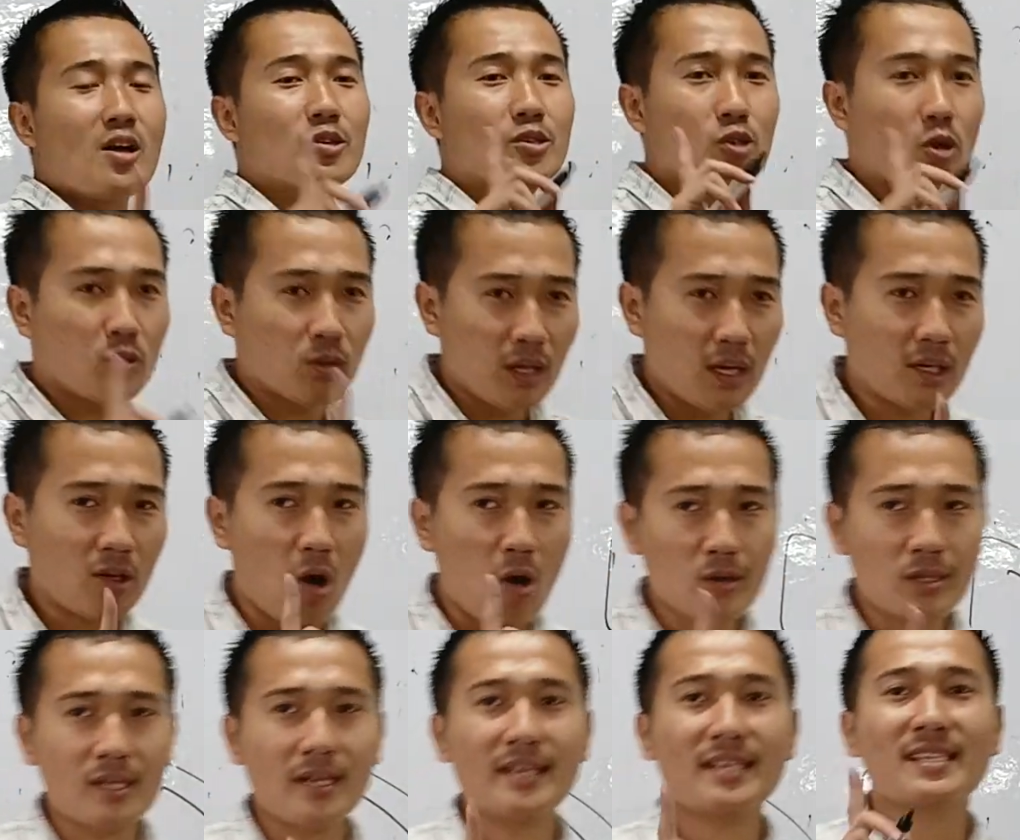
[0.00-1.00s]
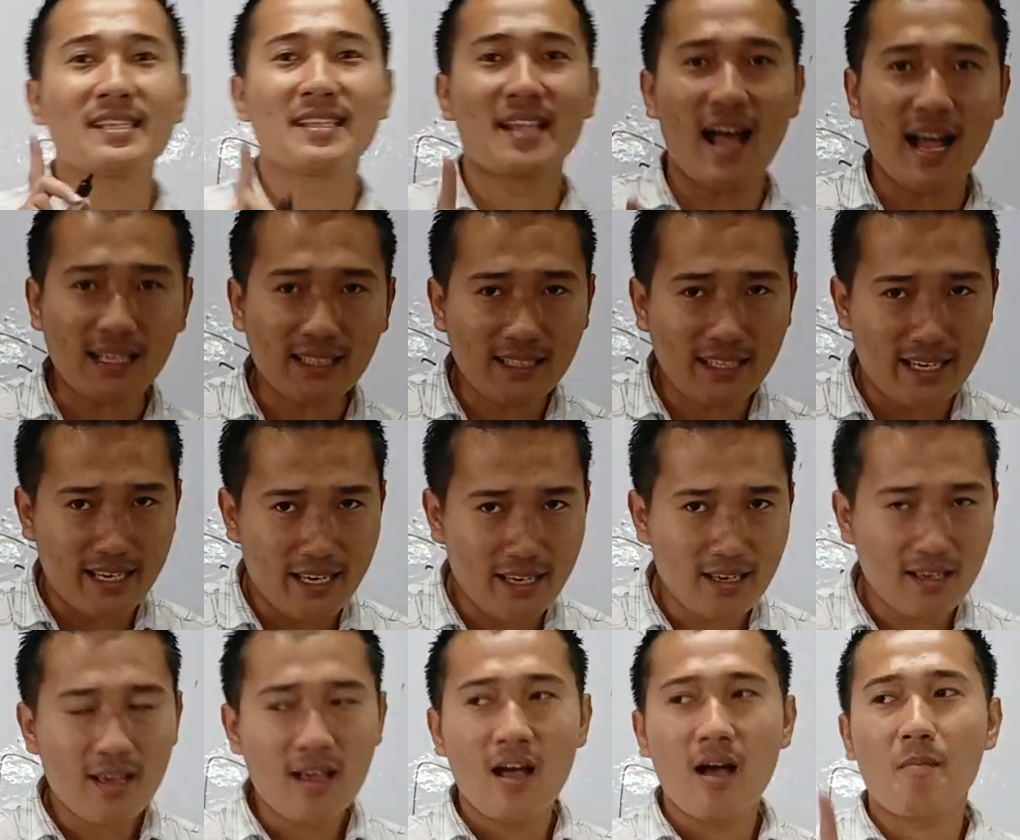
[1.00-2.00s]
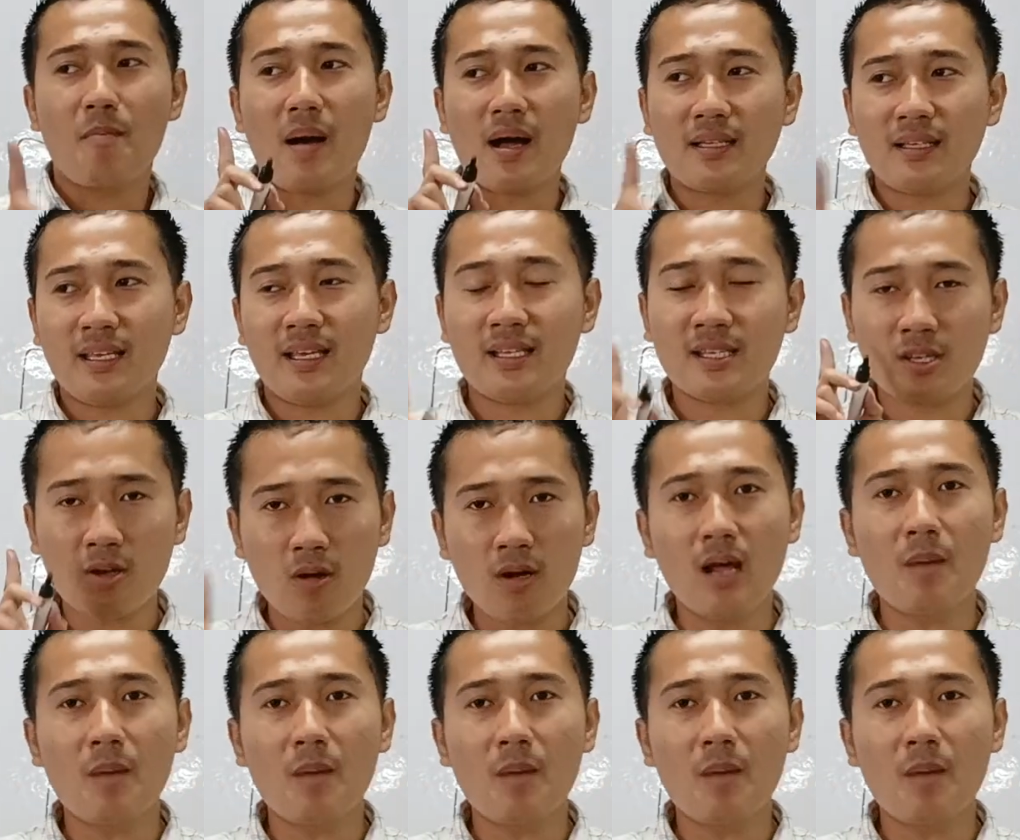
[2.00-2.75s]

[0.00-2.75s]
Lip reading: Zonal Council is nothing, but it's all